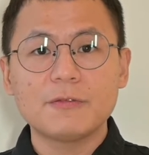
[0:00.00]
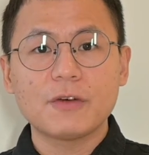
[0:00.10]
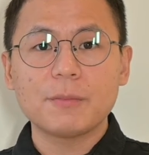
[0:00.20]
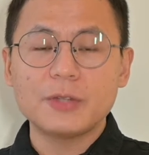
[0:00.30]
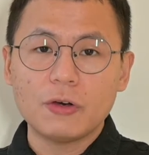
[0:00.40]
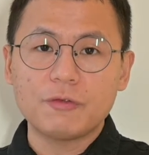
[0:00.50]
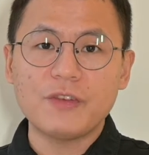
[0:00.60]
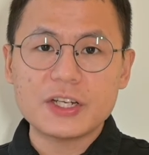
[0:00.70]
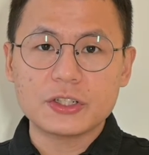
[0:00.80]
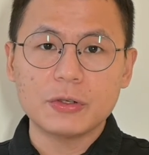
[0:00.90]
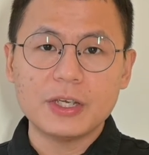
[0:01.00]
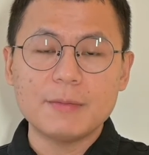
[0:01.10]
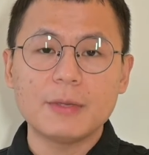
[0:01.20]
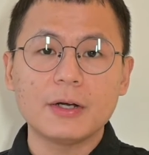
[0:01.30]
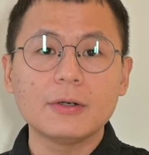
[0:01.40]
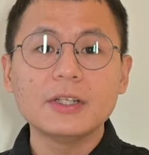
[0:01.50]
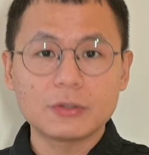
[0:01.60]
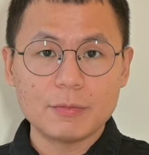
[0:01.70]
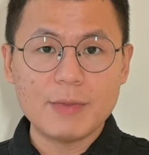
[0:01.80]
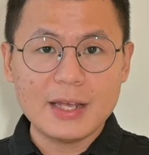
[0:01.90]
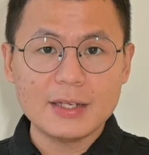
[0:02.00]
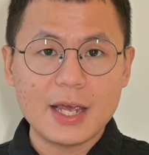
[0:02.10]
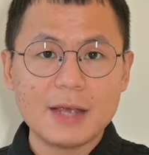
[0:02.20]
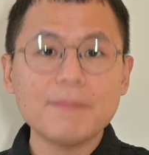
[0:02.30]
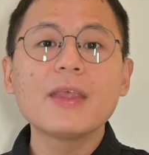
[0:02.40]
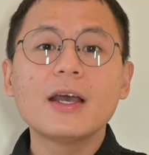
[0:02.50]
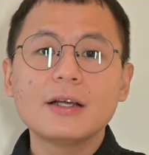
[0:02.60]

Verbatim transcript: from the official email domain name,